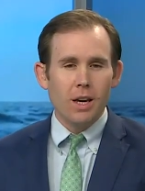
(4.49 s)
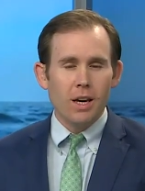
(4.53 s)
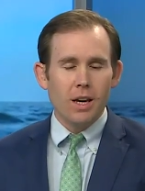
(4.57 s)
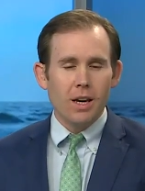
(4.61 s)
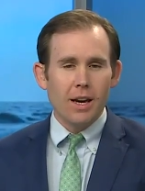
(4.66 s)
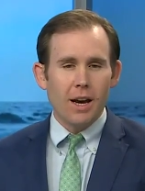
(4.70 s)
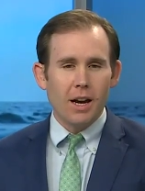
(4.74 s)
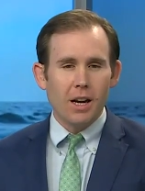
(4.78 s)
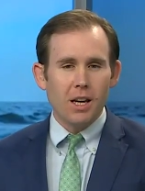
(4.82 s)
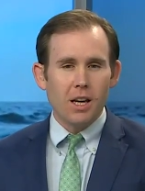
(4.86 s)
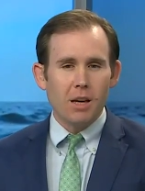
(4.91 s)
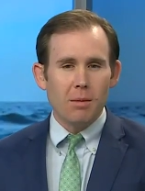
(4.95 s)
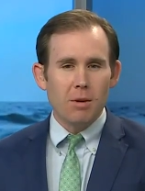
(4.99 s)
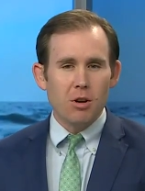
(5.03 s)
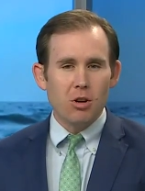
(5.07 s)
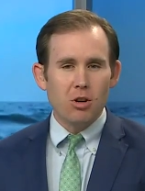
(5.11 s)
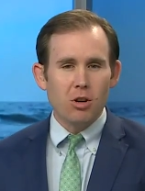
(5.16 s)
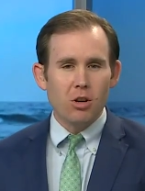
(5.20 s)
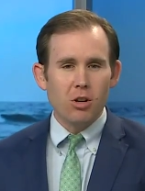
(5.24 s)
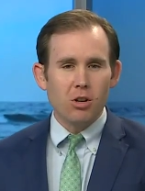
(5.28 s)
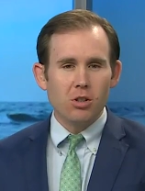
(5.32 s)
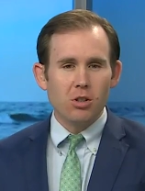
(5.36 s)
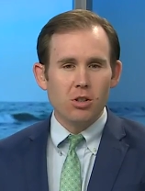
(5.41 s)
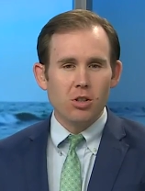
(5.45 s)
County
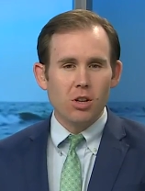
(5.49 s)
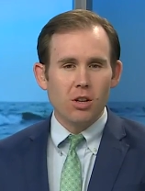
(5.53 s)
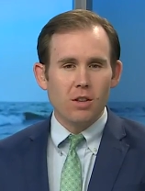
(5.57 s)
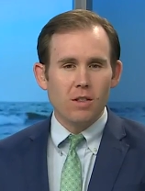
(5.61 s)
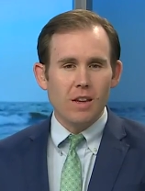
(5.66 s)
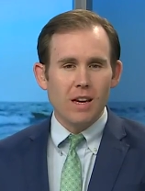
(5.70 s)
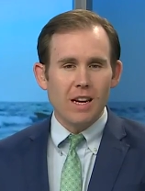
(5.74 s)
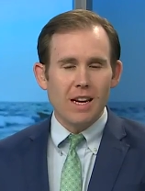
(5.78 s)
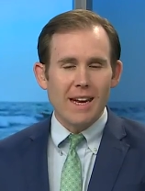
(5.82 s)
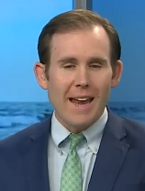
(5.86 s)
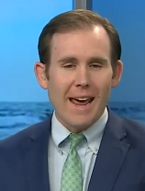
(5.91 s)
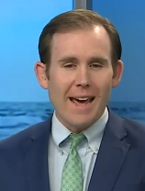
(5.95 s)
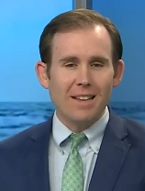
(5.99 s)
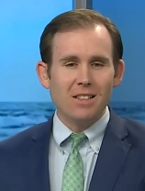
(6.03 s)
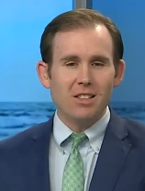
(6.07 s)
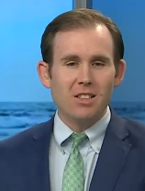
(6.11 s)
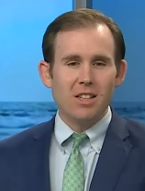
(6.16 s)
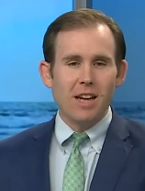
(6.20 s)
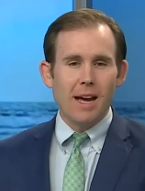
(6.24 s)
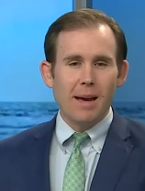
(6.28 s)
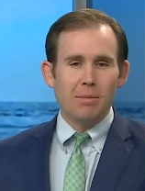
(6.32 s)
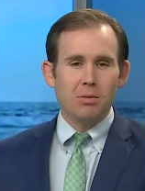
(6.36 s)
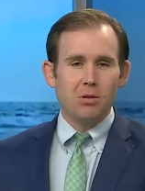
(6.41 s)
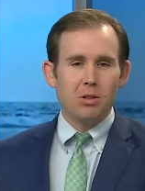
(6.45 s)
commissioners took the next
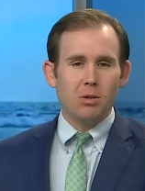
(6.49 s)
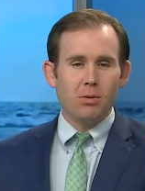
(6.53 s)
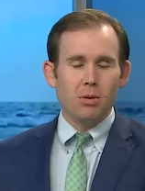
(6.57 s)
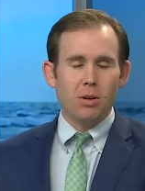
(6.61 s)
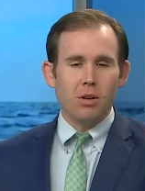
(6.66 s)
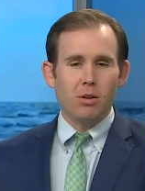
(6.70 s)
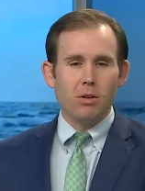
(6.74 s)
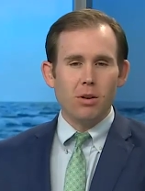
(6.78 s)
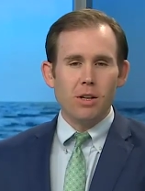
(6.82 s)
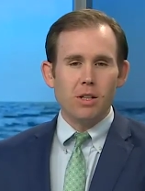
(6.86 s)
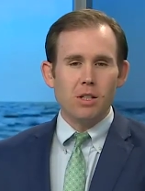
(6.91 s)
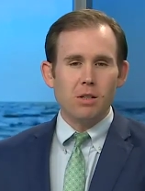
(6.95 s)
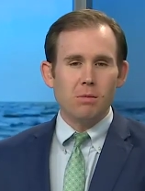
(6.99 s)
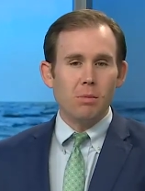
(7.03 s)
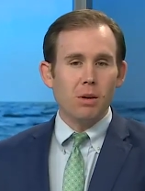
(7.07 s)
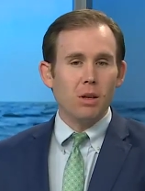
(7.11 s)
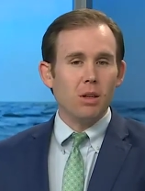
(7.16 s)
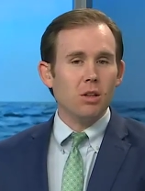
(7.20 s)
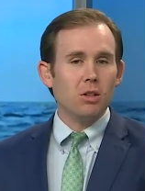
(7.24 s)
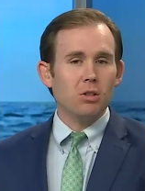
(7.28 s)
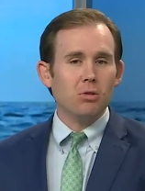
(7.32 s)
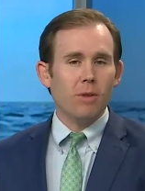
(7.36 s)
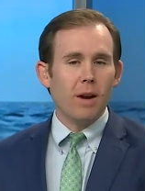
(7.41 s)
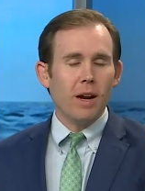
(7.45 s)
steps to increase
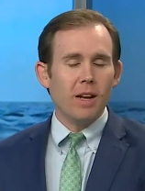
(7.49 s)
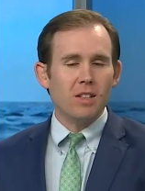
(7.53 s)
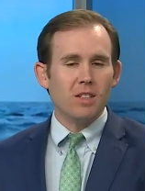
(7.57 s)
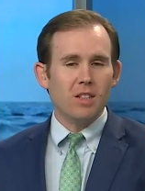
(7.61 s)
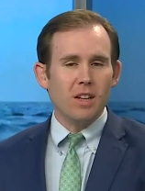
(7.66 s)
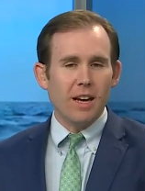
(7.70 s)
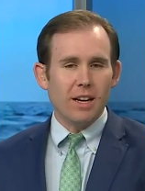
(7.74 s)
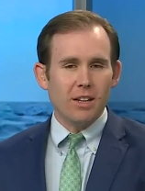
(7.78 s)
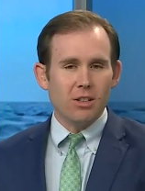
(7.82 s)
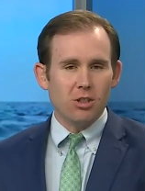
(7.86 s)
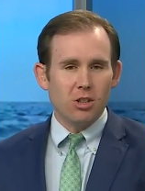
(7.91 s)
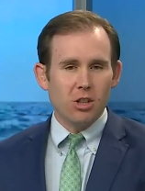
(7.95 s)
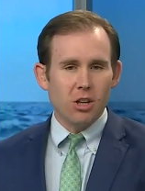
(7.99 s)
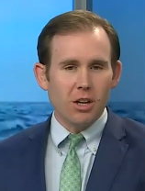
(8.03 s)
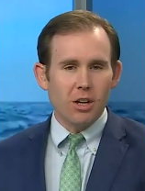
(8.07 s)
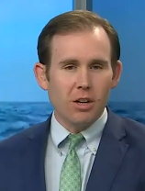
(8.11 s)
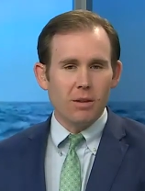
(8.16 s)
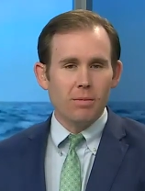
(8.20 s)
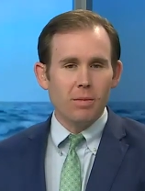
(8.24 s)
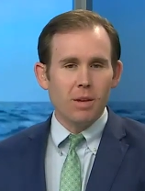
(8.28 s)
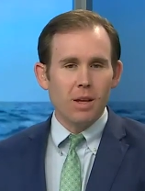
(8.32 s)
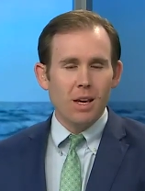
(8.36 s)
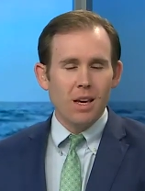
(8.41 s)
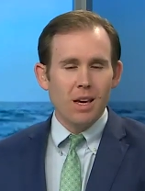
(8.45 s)
millage rates next year.